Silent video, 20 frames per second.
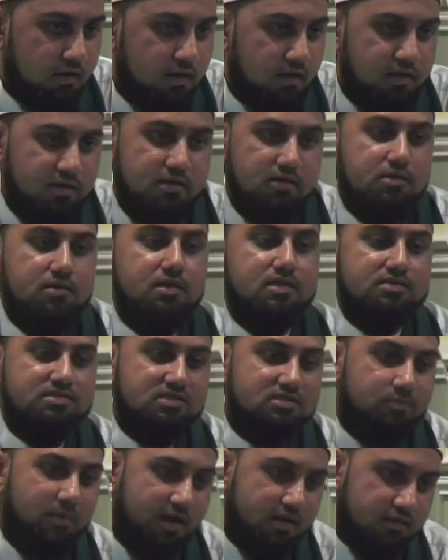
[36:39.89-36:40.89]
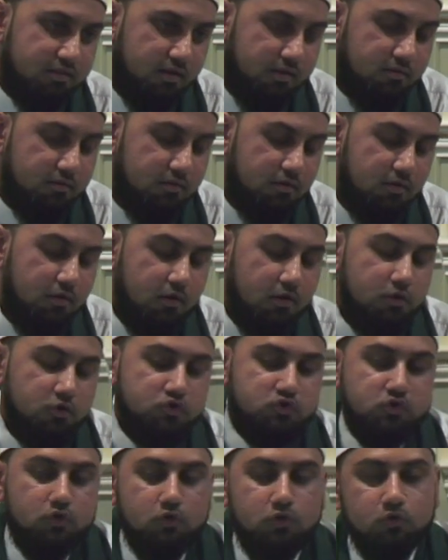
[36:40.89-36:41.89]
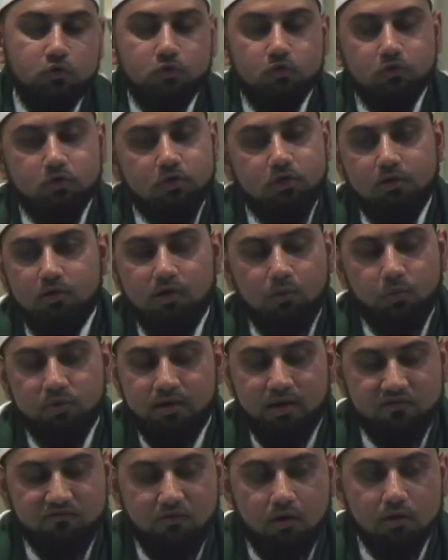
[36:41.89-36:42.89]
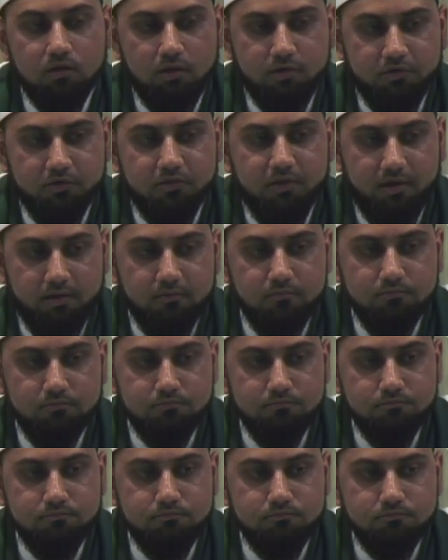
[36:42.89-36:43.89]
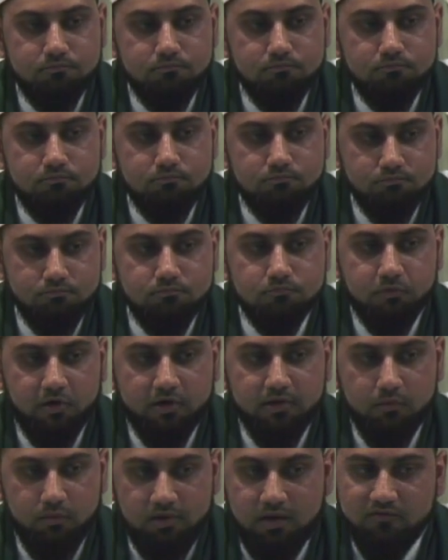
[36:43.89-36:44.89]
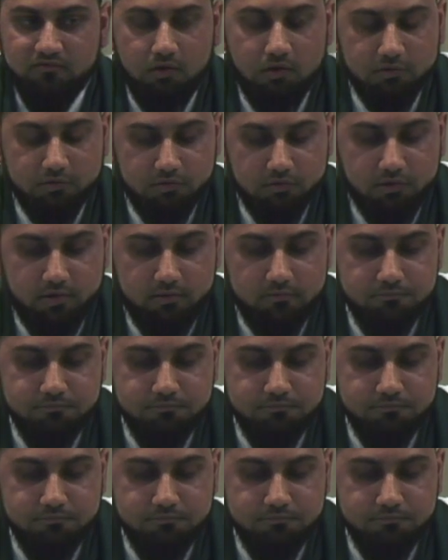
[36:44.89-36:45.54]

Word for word: It didn't exist back then, so it, it would not fall under that, right? It would not fall under that.